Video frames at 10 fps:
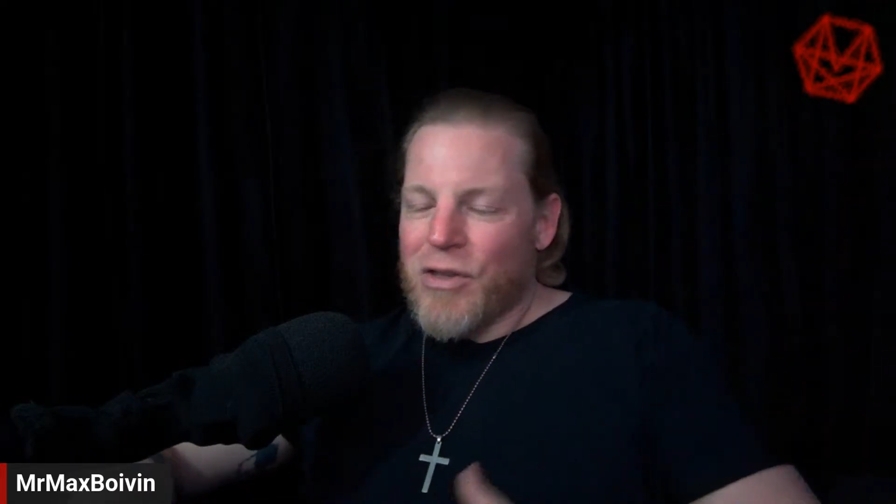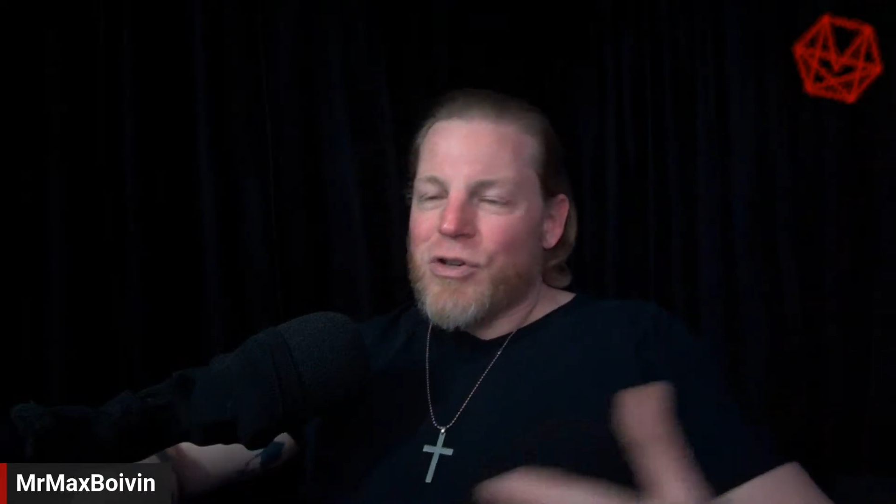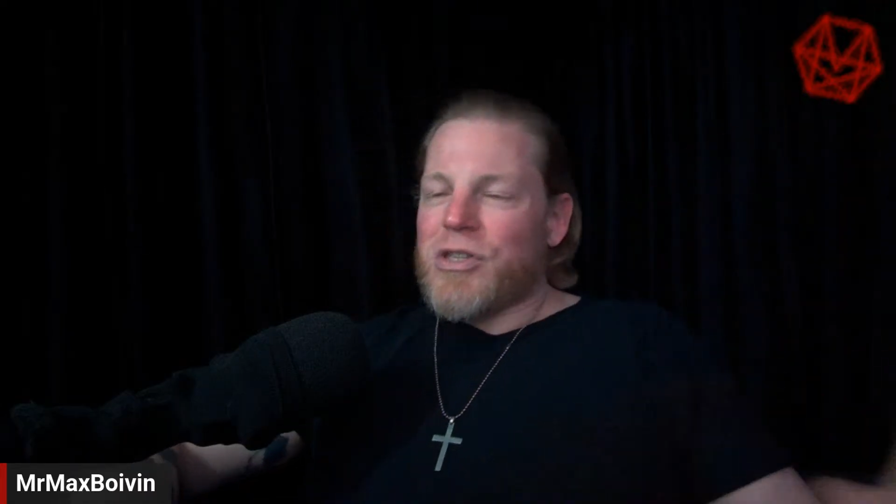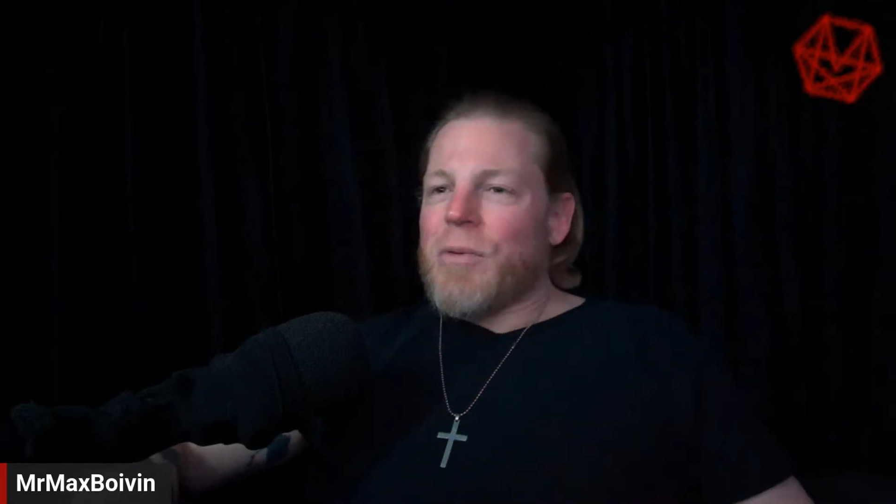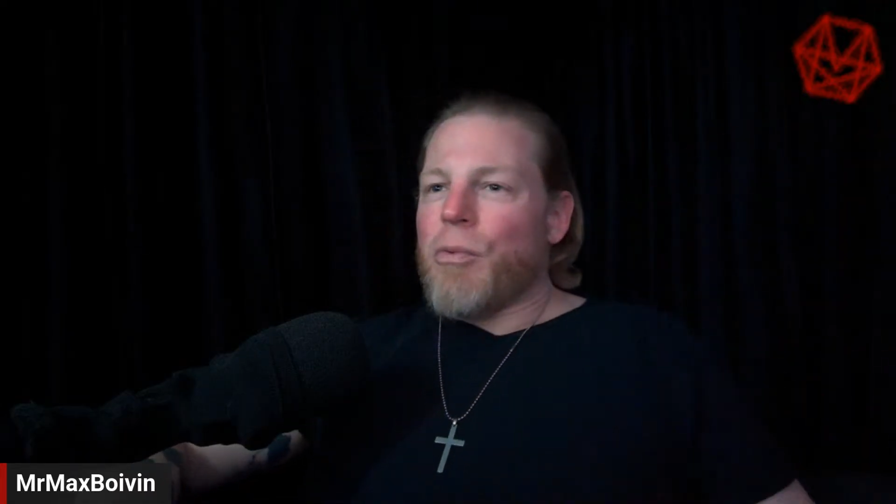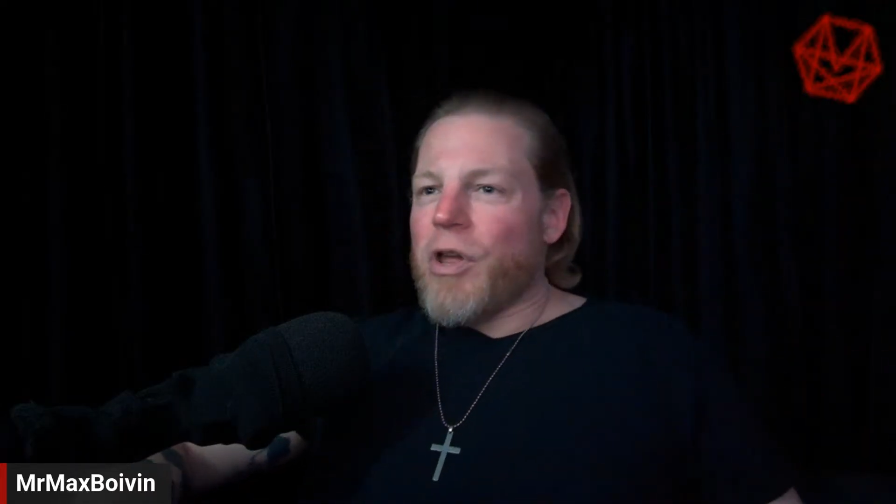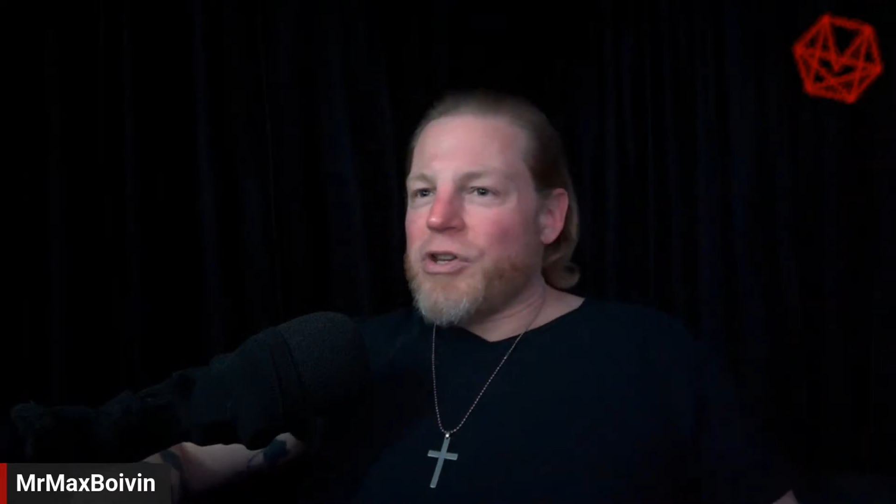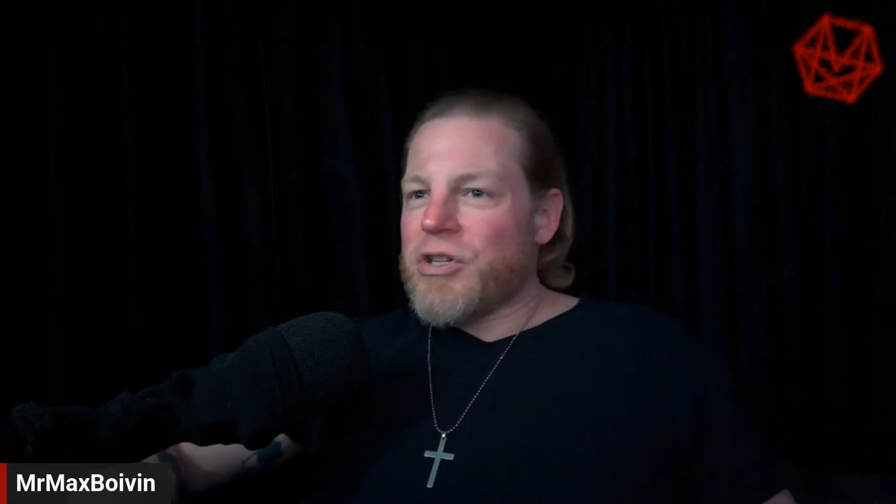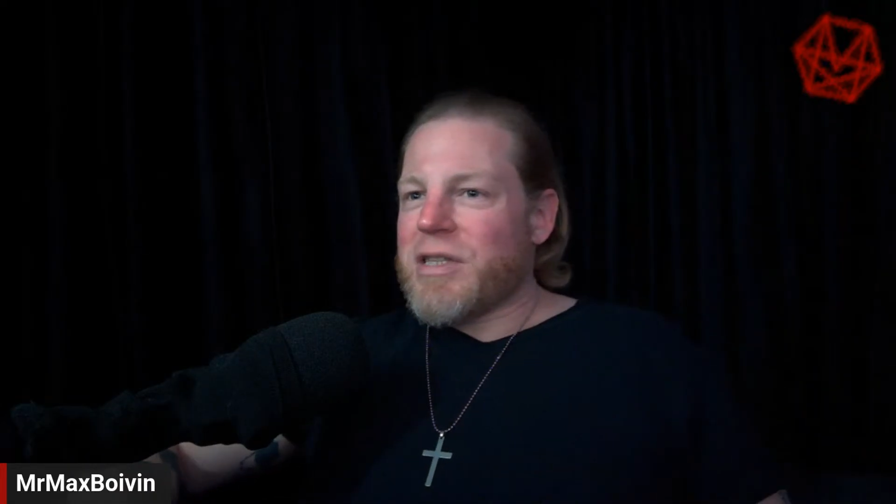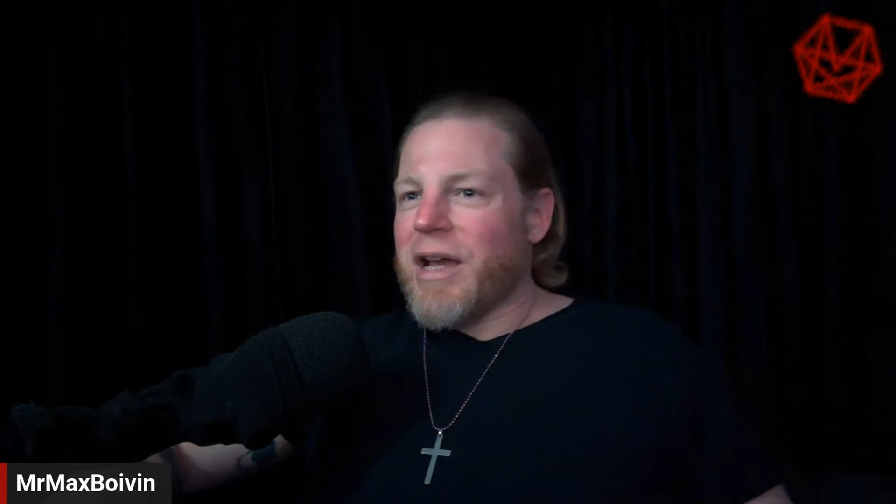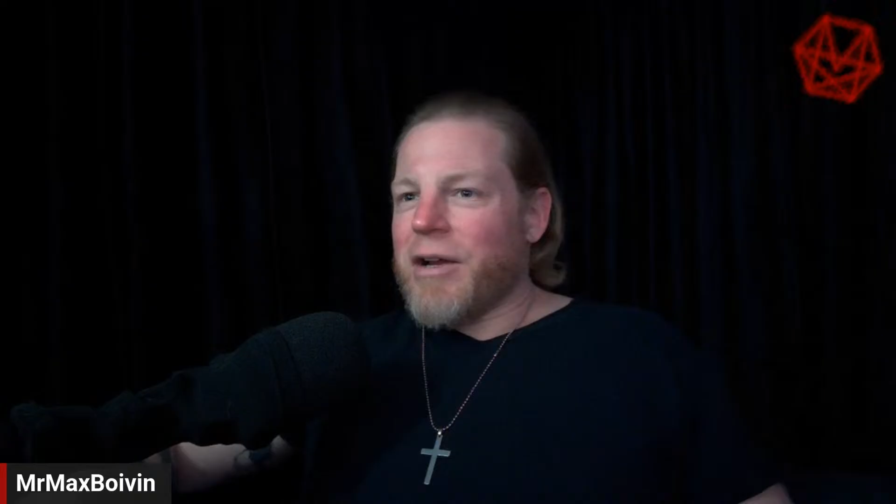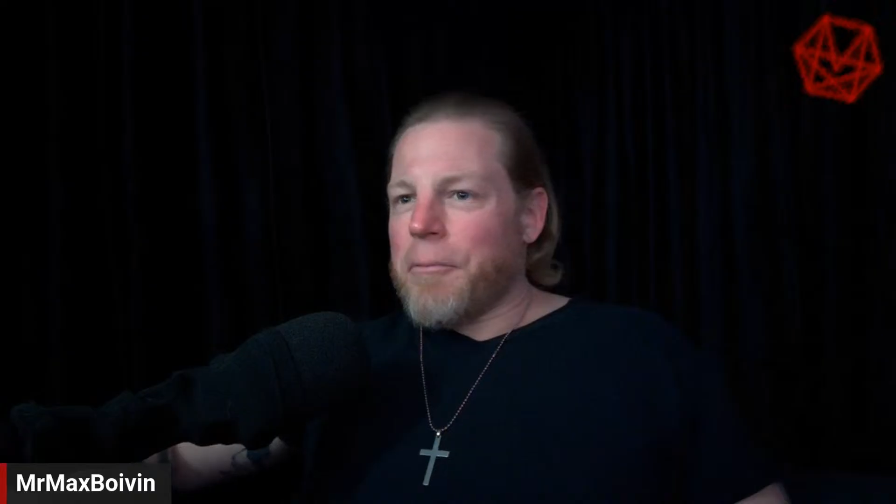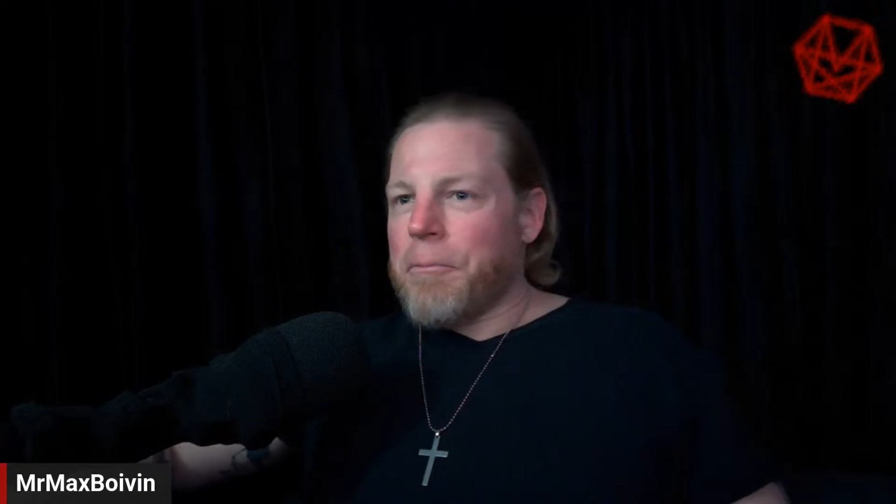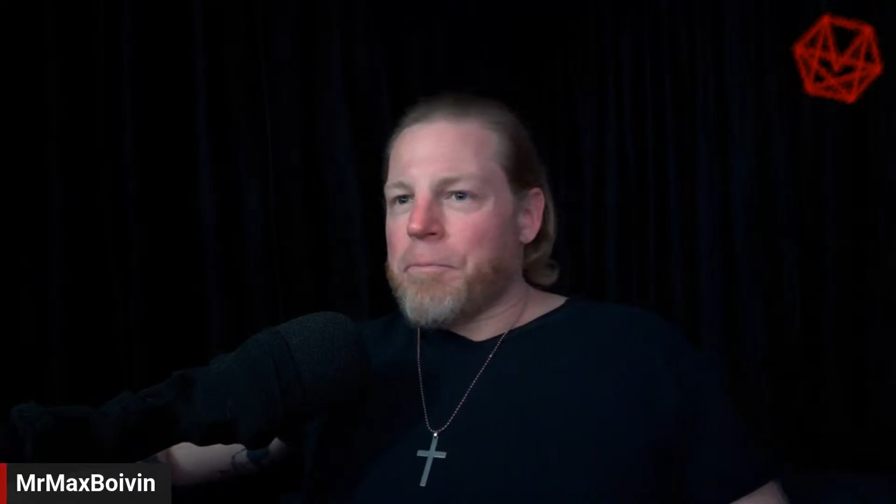So at some point, it's just like